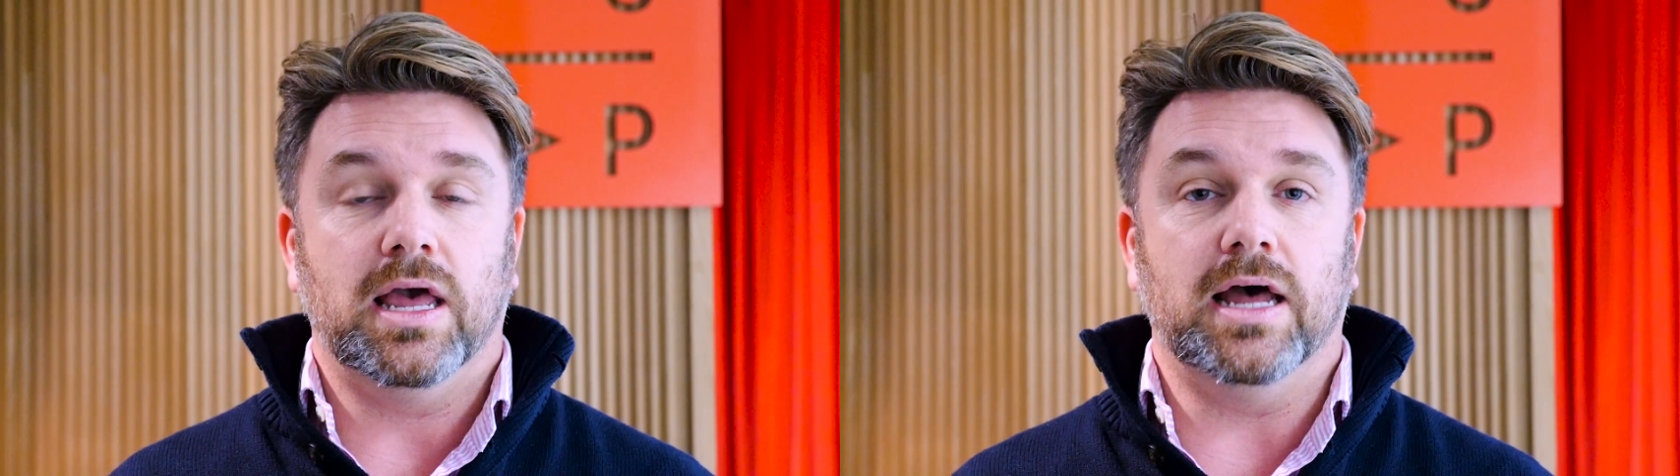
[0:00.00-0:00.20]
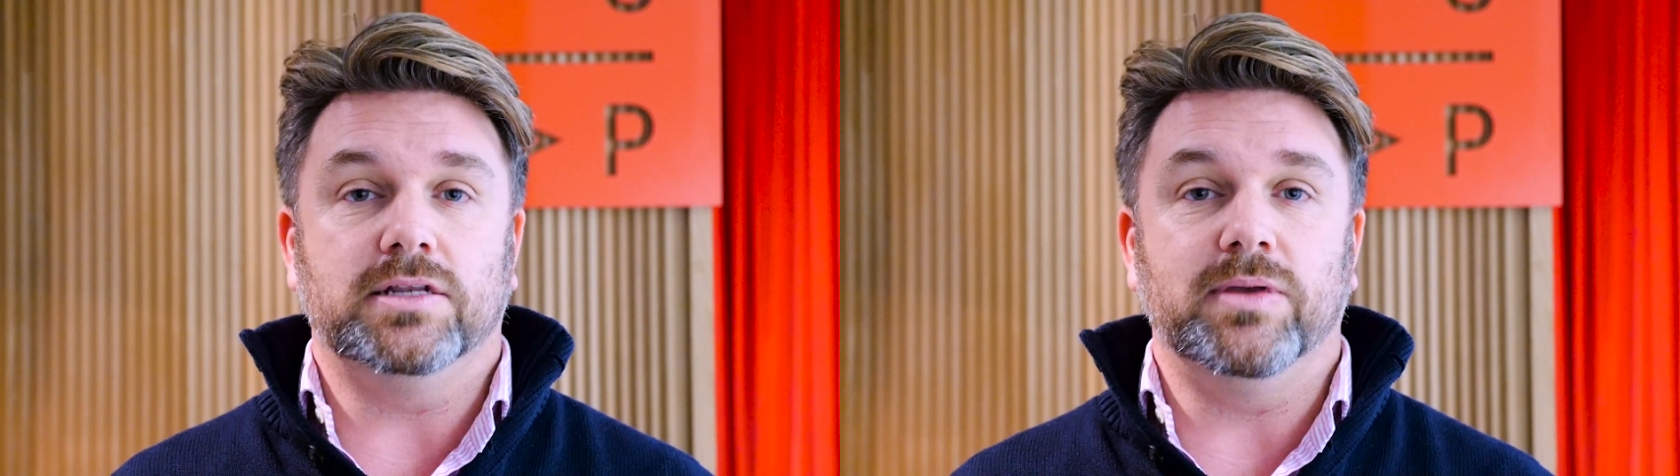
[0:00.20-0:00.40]

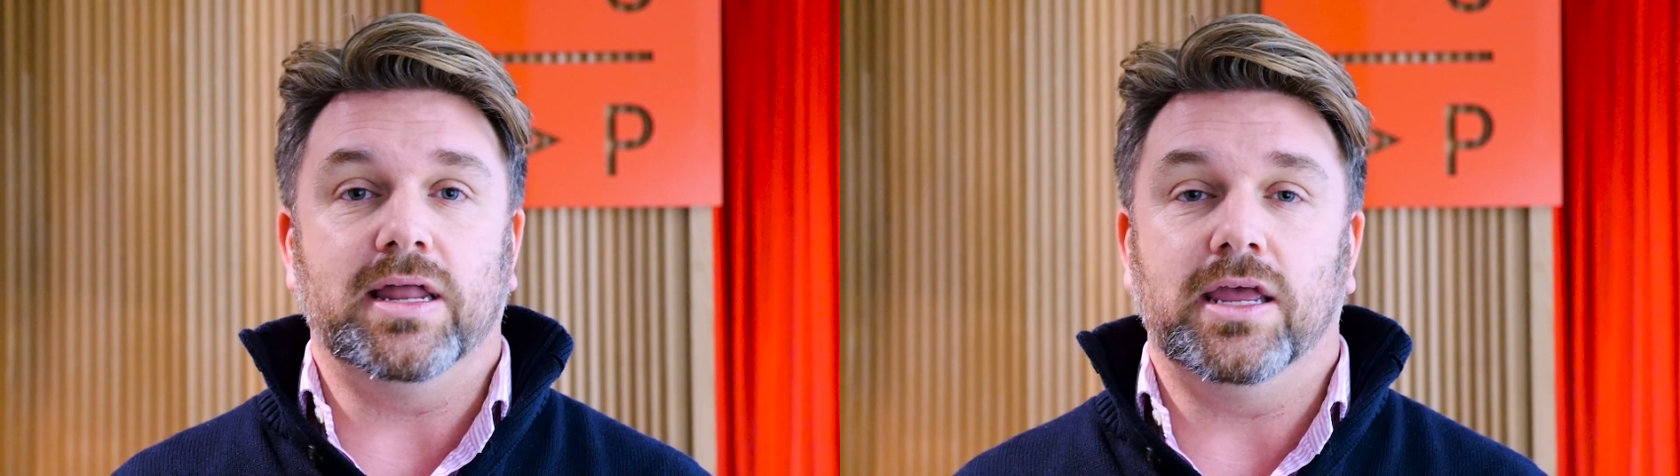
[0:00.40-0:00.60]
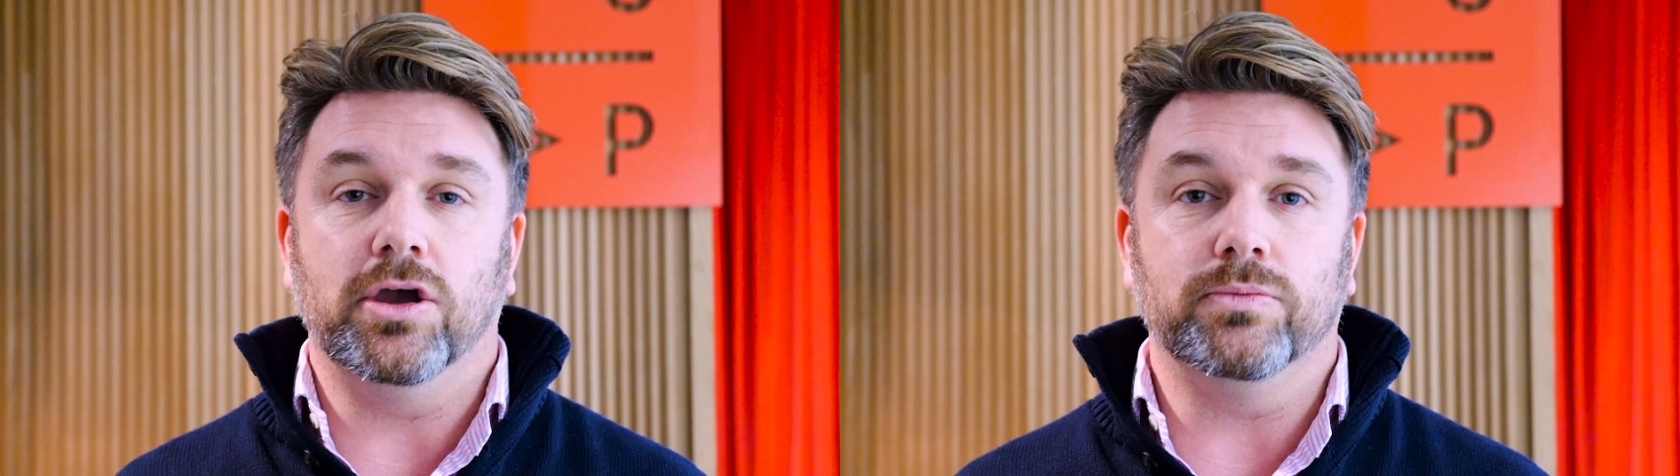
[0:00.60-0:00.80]
uh, to be
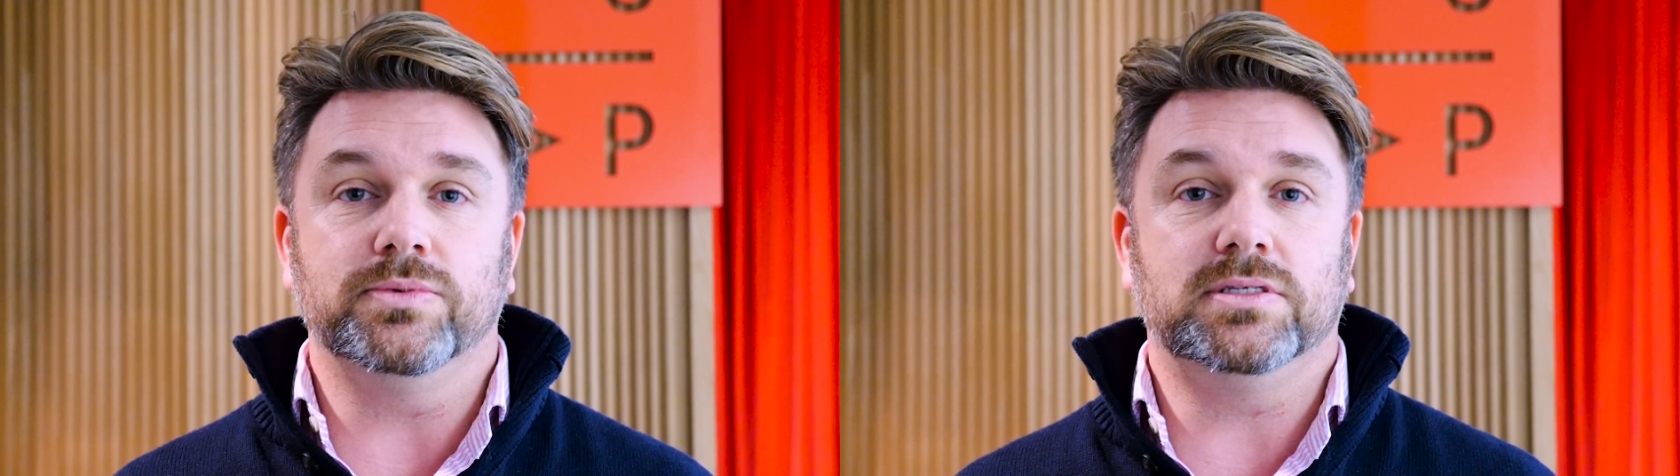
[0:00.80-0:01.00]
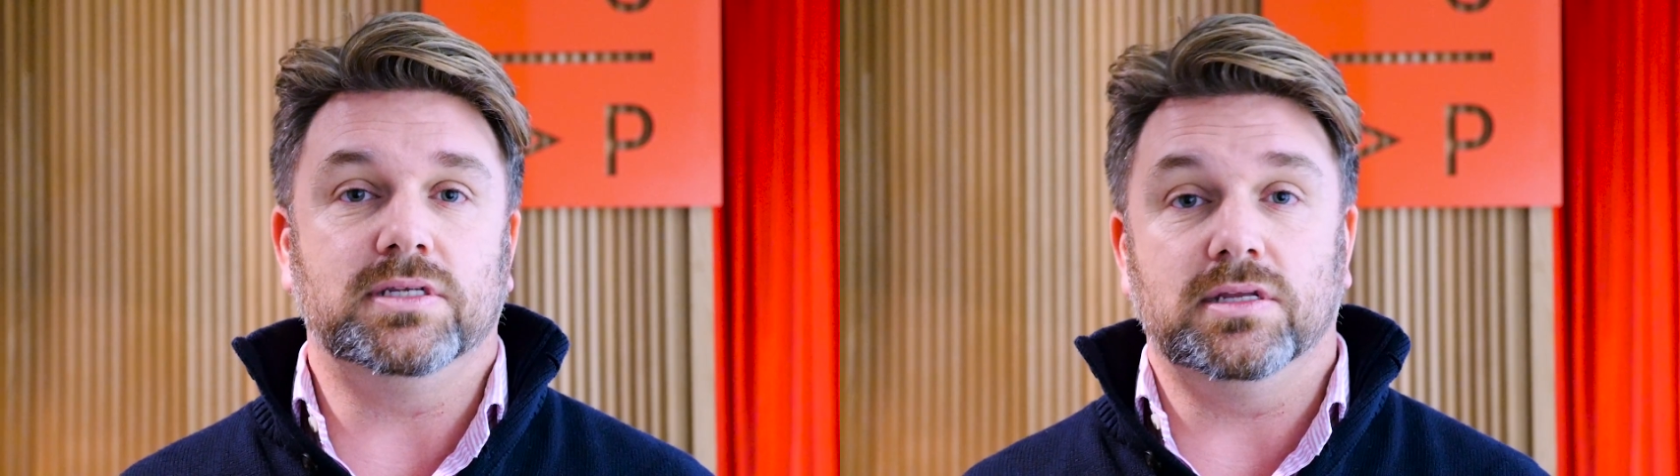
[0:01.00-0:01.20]
able to
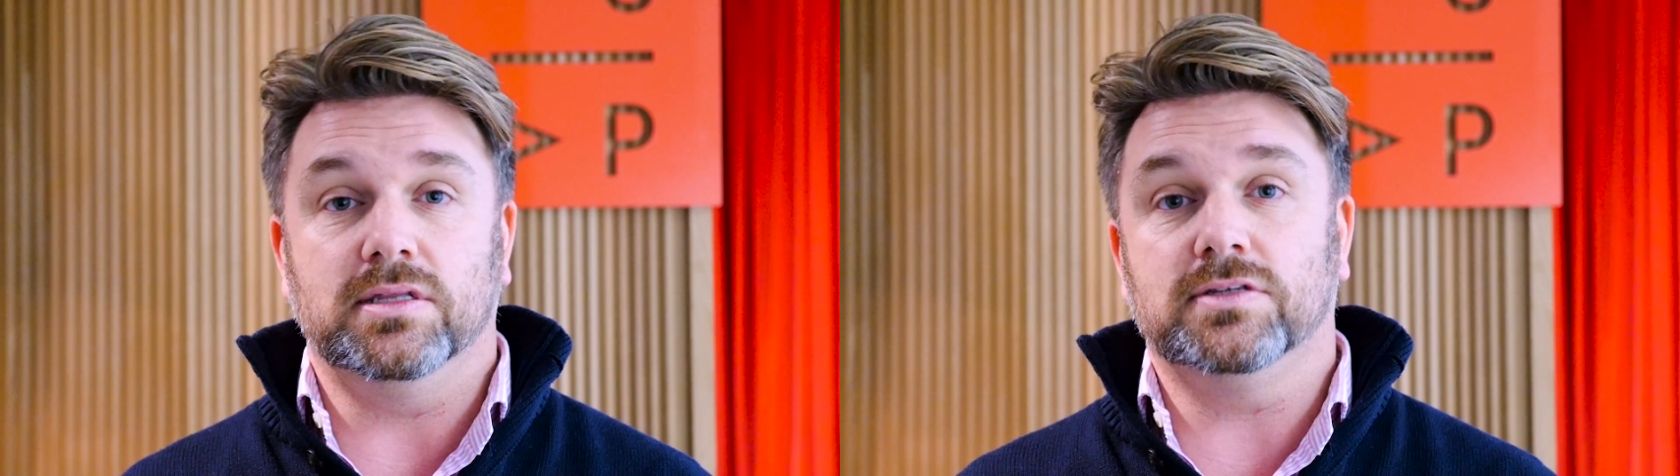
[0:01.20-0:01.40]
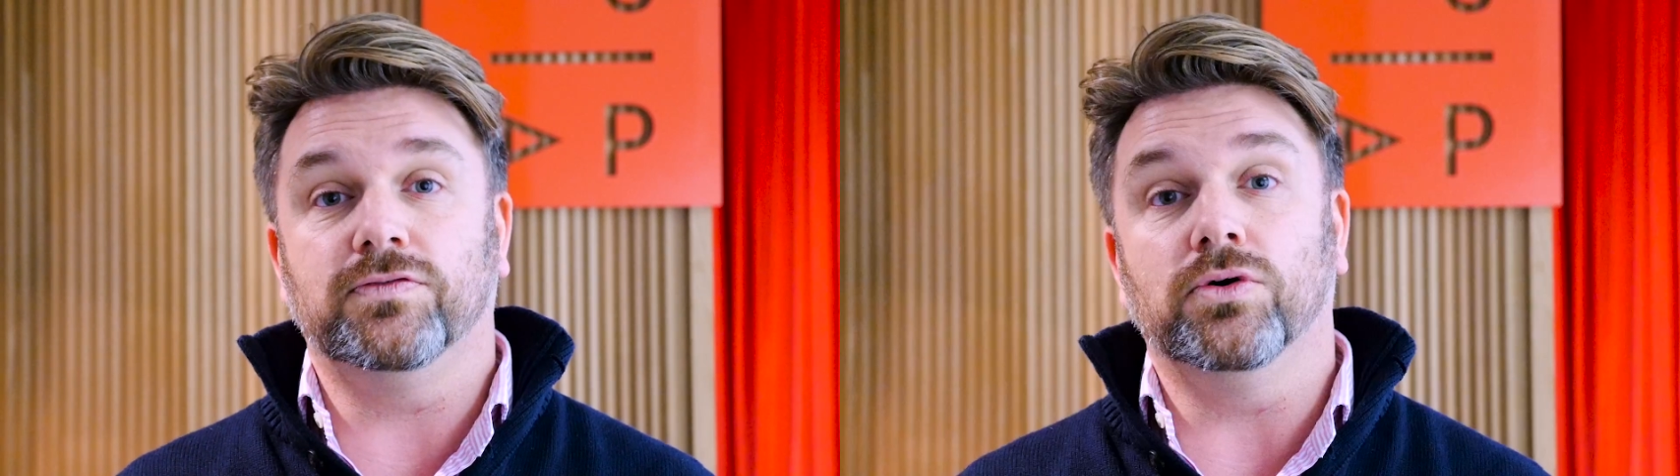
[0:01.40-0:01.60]
help steer
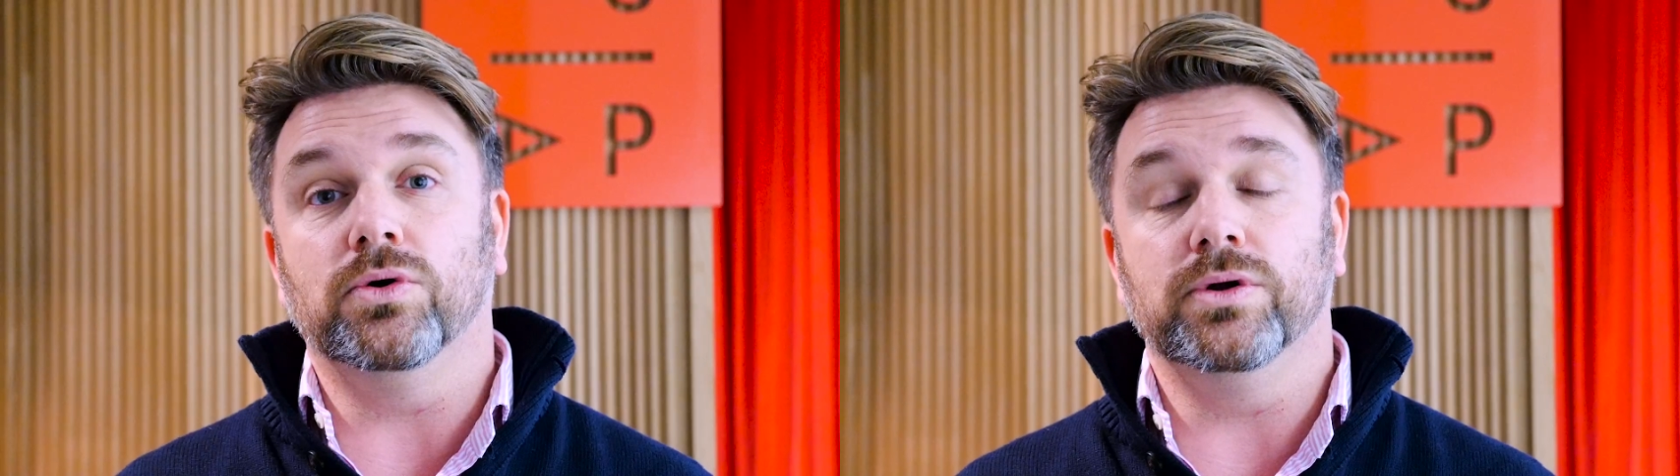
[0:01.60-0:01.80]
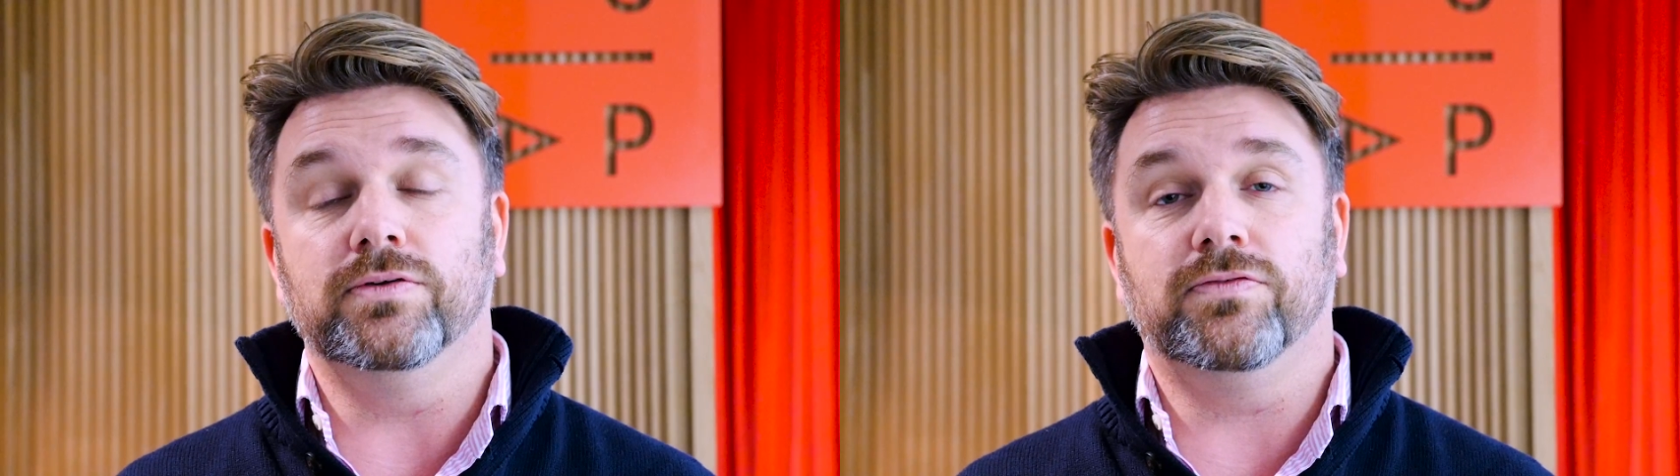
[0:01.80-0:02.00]
this forward